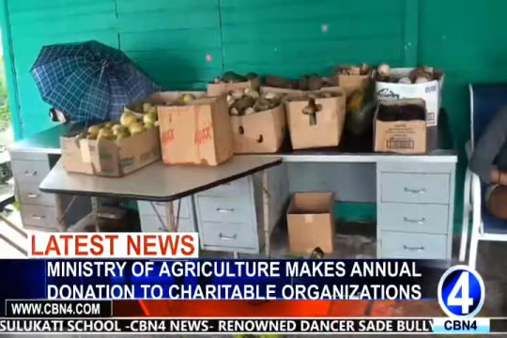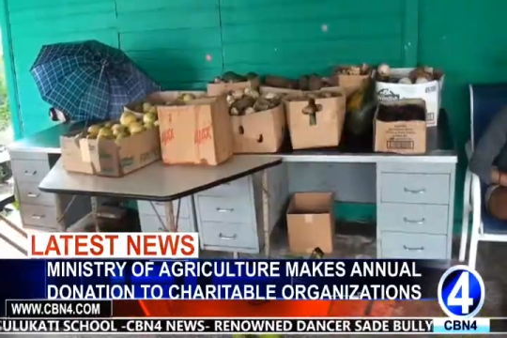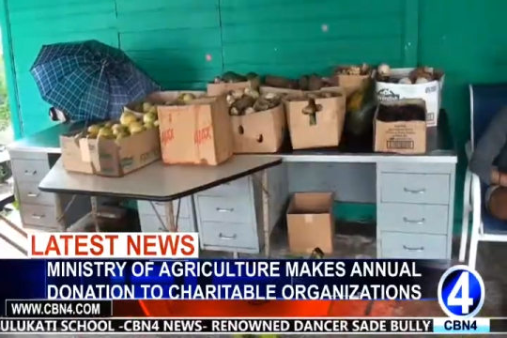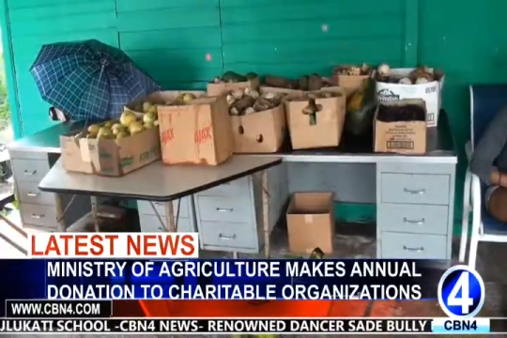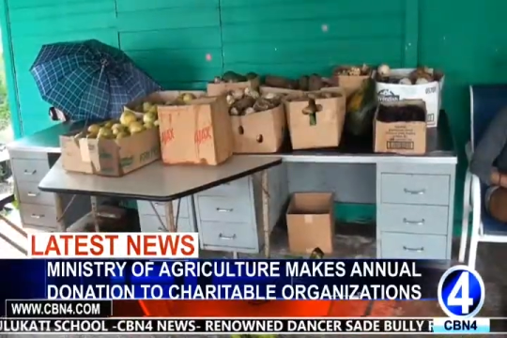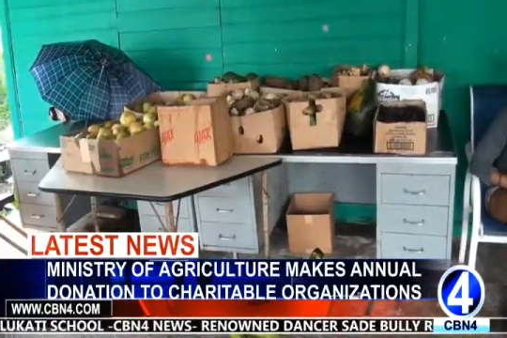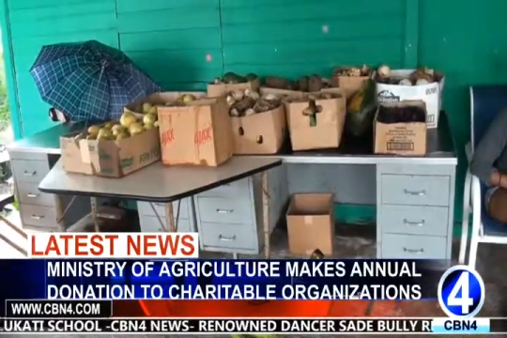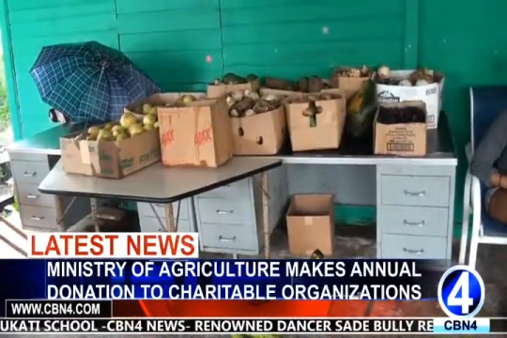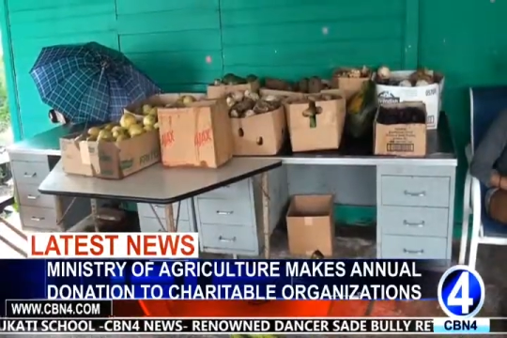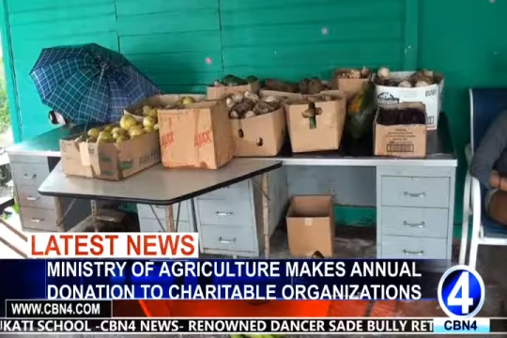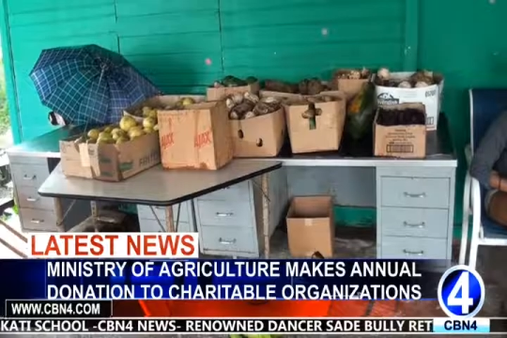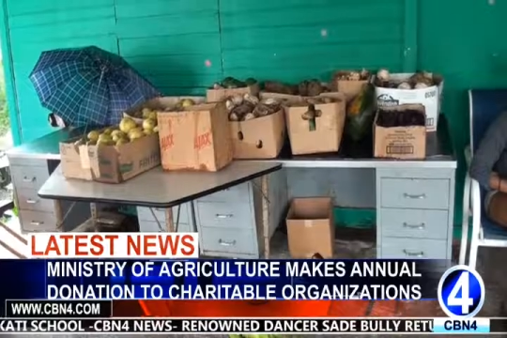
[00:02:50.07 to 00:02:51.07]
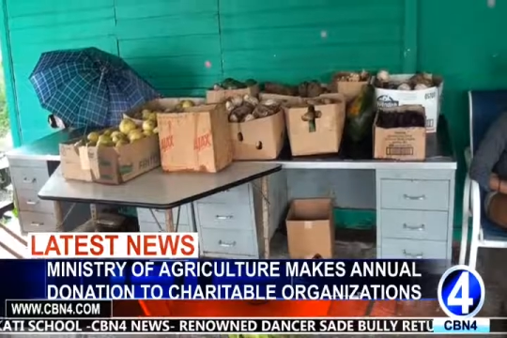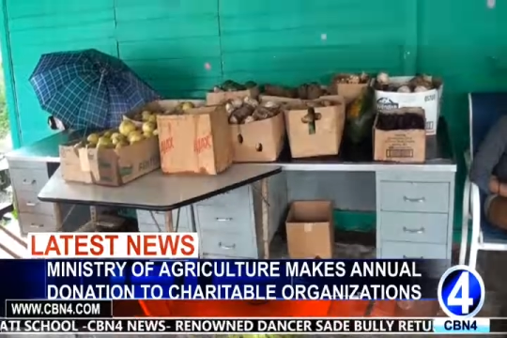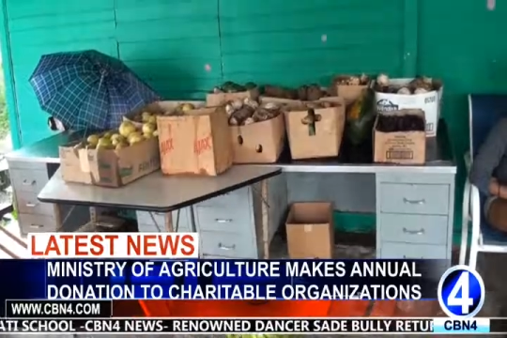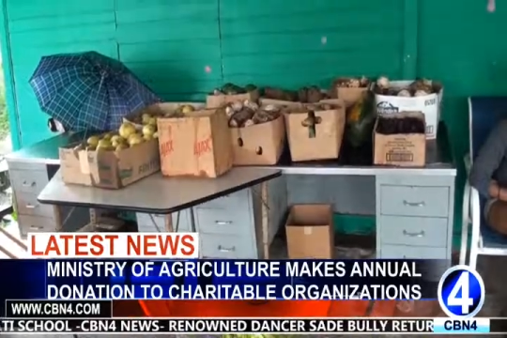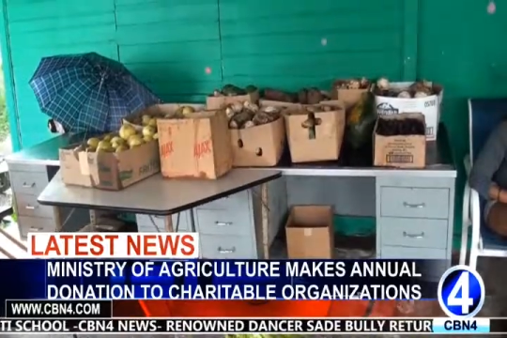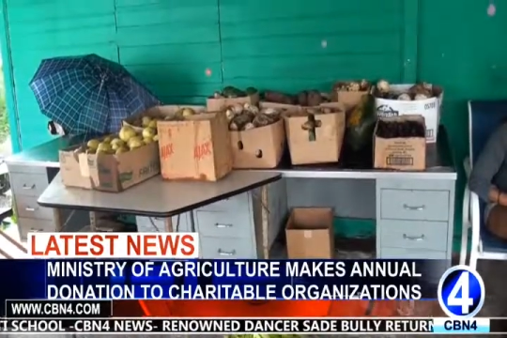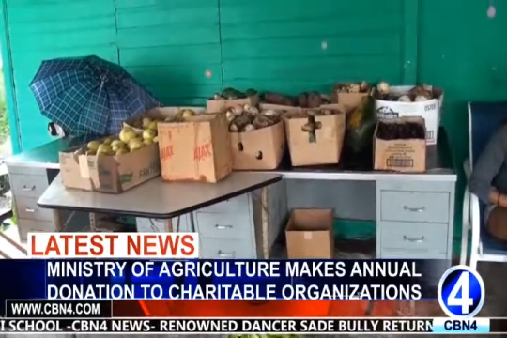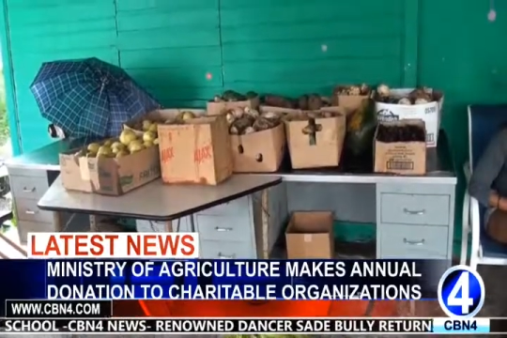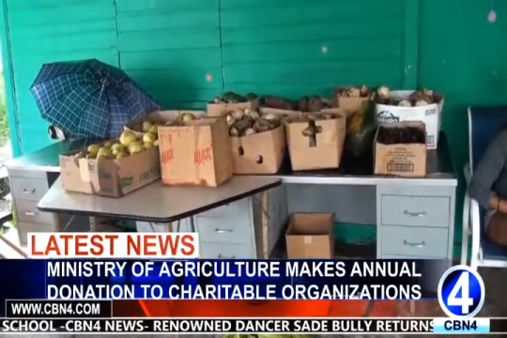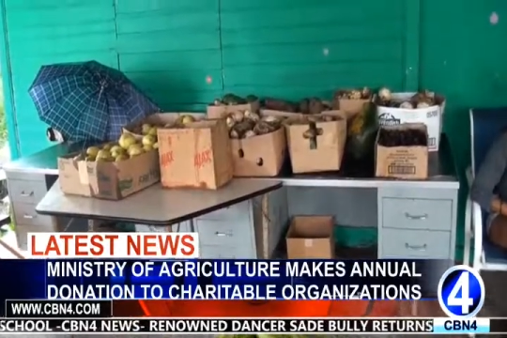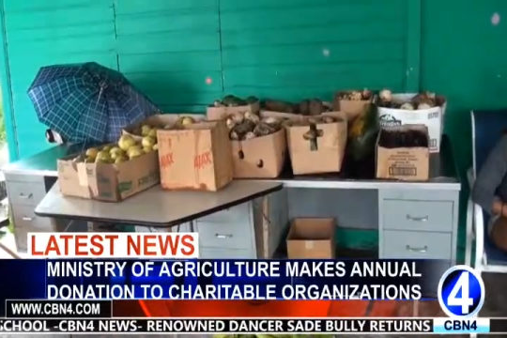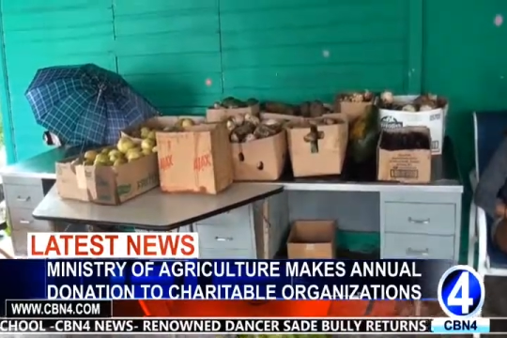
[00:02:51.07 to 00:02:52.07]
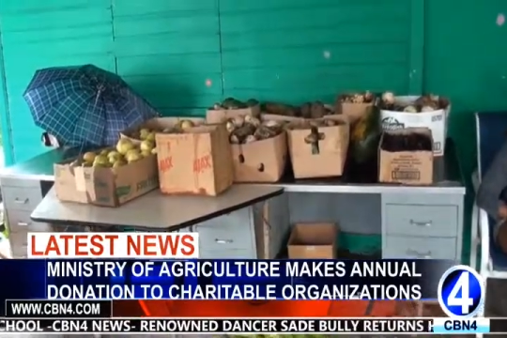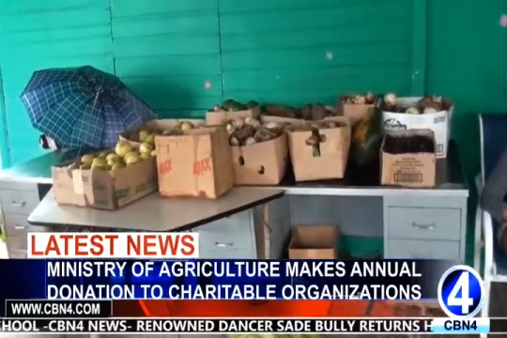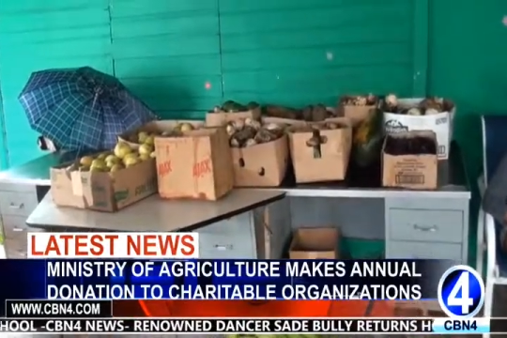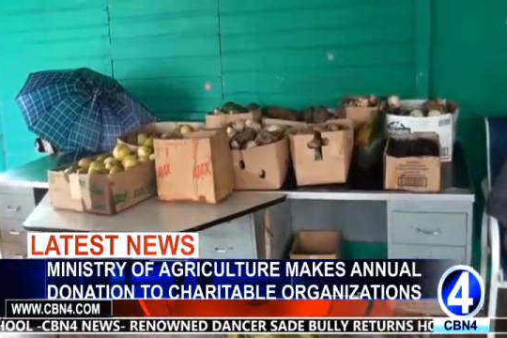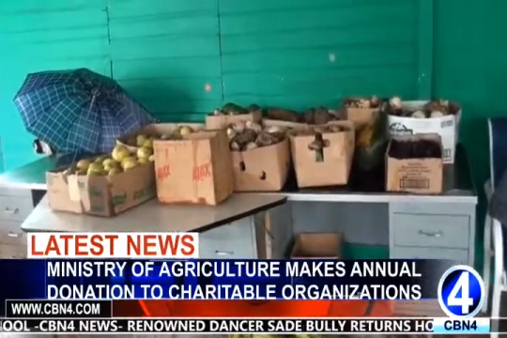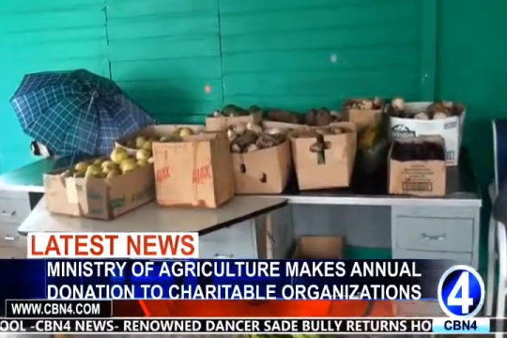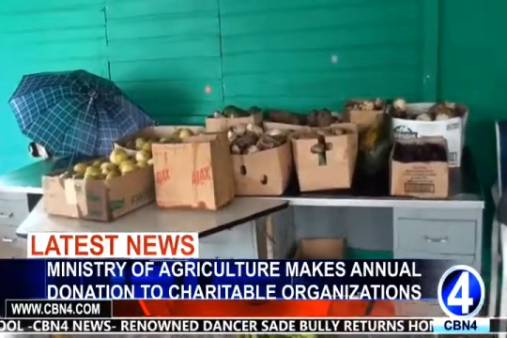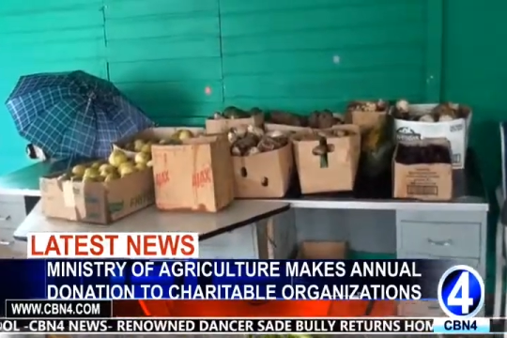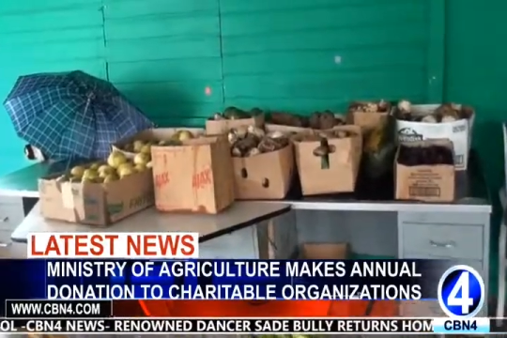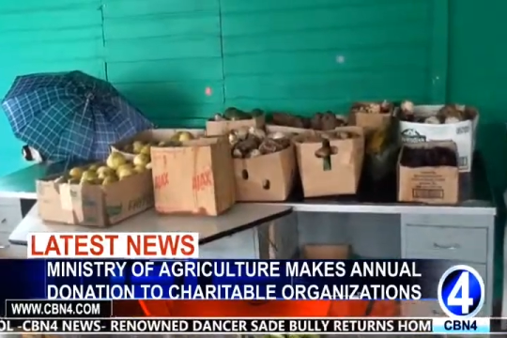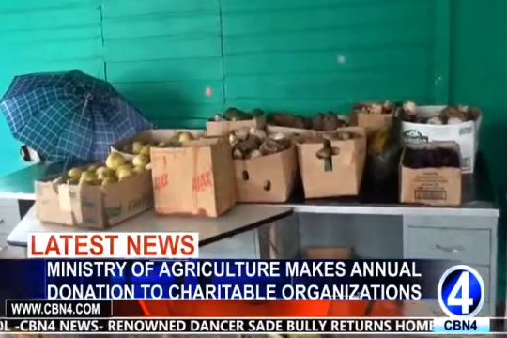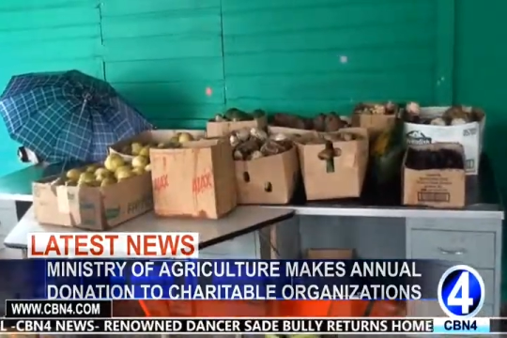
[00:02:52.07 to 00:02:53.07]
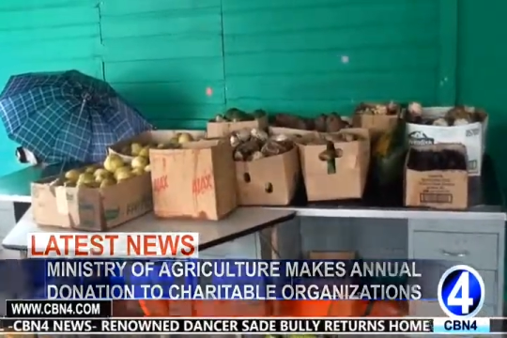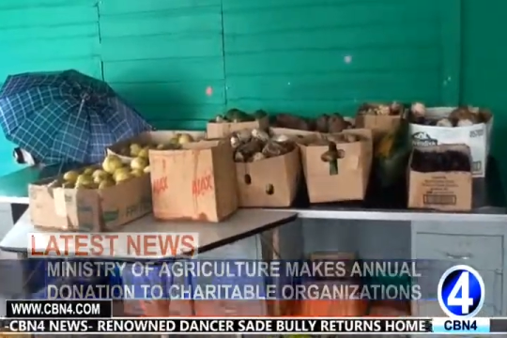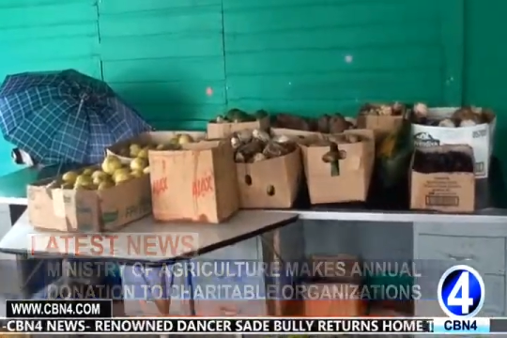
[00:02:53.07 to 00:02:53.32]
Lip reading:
No face is visible, so there are no lips to read.